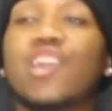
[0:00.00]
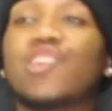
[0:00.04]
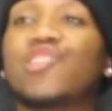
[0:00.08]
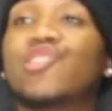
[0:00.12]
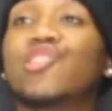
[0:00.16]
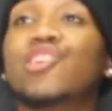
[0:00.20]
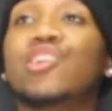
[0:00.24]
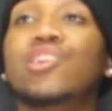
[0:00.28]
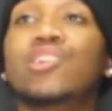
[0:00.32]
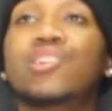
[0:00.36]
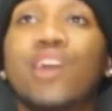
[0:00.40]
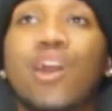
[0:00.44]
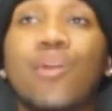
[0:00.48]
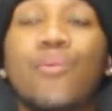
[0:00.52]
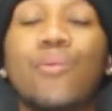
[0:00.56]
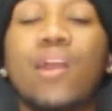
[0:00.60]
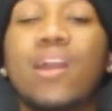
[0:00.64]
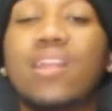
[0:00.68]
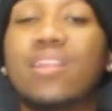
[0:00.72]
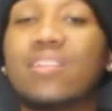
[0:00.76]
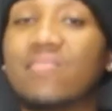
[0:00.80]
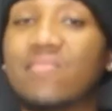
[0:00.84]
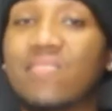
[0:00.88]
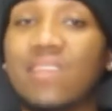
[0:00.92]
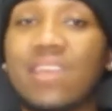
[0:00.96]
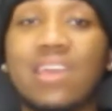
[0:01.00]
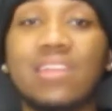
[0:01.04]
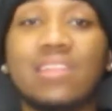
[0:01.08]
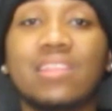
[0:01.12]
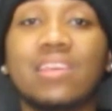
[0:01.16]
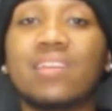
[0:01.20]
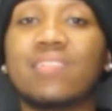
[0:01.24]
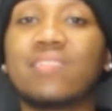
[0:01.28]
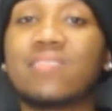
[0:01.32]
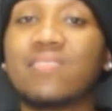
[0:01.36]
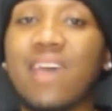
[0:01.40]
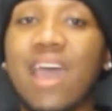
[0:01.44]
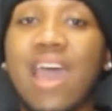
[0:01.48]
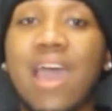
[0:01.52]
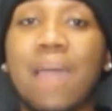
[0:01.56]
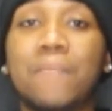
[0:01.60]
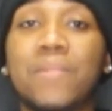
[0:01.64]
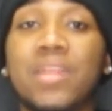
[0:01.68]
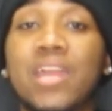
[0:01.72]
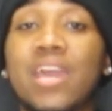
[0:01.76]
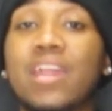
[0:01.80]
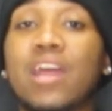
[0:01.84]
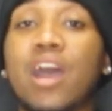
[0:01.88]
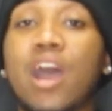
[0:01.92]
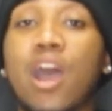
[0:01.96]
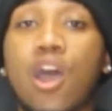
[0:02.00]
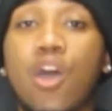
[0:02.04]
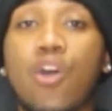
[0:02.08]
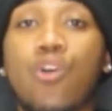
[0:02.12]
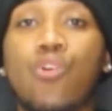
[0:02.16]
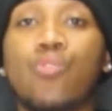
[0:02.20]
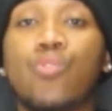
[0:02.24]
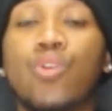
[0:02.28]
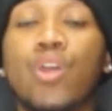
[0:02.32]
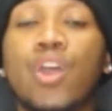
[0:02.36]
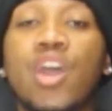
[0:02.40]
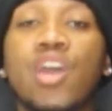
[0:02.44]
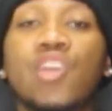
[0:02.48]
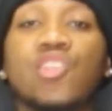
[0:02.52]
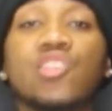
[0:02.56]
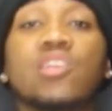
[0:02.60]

and she don't understand the assignment at all.